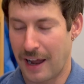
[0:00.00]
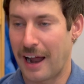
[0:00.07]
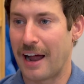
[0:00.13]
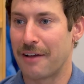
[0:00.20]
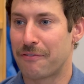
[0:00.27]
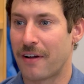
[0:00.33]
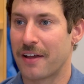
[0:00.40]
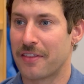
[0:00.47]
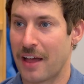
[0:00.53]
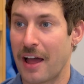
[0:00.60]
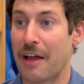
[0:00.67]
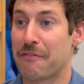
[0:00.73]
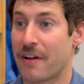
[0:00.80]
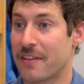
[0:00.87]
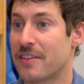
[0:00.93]
I find
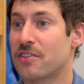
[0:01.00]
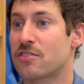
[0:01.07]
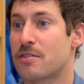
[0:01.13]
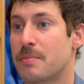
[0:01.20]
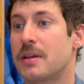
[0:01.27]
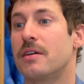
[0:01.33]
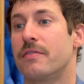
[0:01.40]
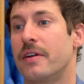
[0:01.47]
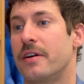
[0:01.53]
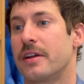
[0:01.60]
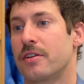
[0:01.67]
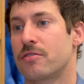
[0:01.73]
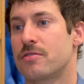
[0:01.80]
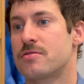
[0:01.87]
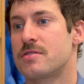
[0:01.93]
I find this to be a
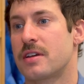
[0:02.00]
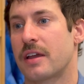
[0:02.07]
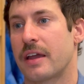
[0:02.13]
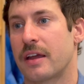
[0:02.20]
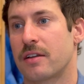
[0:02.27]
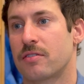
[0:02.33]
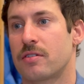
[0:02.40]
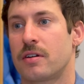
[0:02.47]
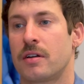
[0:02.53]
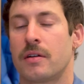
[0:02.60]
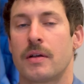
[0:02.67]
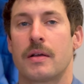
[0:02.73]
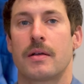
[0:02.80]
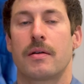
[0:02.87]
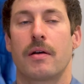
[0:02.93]
very interesting answer
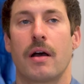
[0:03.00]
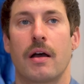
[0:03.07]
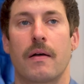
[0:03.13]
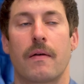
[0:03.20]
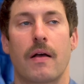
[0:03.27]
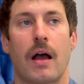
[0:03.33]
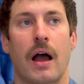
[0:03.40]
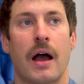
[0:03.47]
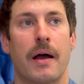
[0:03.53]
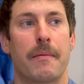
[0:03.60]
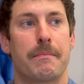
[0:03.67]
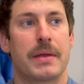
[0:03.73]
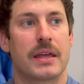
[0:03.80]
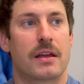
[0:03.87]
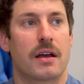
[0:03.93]
uh,
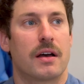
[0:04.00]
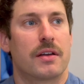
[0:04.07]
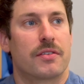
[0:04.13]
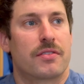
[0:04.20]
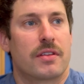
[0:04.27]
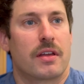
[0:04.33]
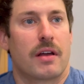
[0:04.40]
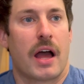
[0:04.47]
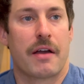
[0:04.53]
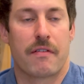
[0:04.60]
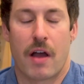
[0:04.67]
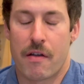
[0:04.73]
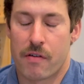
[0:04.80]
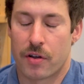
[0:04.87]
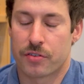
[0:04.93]
because th- I've,
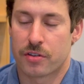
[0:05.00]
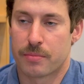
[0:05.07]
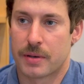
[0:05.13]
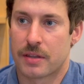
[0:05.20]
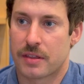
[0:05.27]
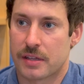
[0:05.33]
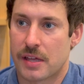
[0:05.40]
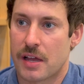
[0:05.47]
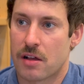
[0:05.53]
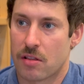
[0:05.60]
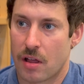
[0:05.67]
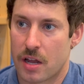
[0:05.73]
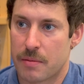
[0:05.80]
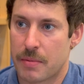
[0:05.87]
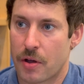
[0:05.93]
I've also been thinking a
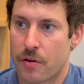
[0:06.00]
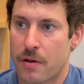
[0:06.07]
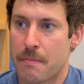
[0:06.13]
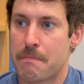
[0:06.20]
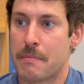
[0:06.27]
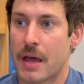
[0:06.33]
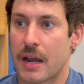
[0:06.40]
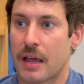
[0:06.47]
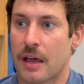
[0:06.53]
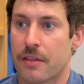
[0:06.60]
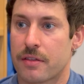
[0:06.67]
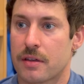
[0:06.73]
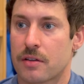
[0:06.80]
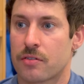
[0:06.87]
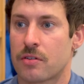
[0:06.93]
lot about meta
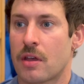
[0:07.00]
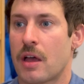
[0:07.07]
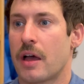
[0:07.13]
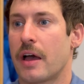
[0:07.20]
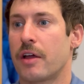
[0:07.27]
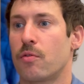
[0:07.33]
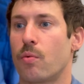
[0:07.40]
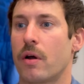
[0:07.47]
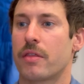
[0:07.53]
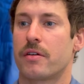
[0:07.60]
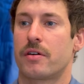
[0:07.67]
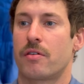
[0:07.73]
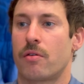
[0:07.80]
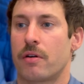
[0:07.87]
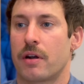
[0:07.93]
ethics and
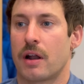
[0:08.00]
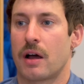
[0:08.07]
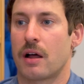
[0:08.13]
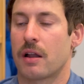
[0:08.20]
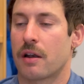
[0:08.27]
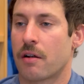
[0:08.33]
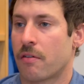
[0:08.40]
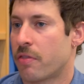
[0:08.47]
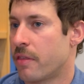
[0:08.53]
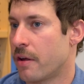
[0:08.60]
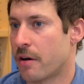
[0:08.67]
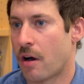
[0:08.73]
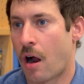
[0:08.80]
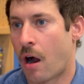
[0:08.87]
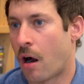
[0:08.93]
whether or not
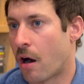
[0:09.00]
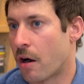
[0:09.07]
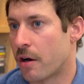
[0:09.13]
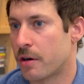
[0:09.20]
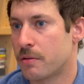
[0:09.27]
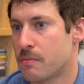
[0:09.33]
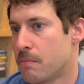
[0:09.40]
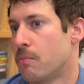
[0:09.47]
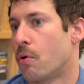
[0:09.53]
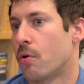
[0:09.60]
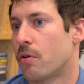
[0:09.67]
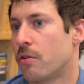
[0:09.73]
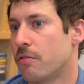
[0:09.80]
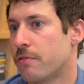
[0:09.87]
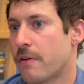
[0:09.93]
there are
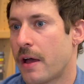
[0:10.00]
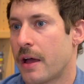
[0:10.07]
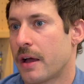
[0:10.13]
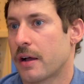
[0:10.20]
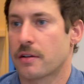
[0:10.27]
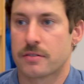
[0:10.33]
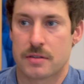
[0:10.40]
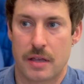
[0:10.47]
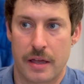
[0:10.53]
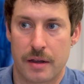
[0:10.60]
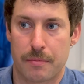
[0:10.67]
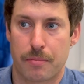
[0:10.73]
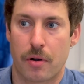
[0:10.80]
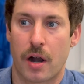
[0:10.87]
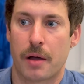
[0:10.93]
moral facts
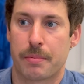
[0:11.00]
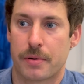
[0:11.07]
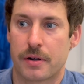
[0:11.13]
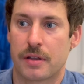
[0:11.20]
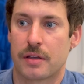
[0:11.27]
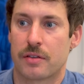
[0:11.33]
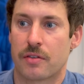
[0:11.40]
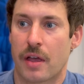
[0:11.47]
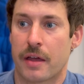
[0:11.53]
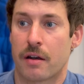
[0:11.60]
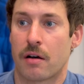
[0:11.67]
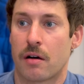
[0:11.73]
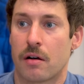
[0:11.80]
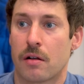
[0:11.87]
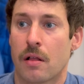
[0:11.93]
and properties at
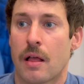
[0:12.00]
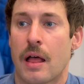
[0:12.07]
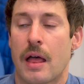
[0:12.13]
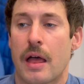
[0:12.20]
all.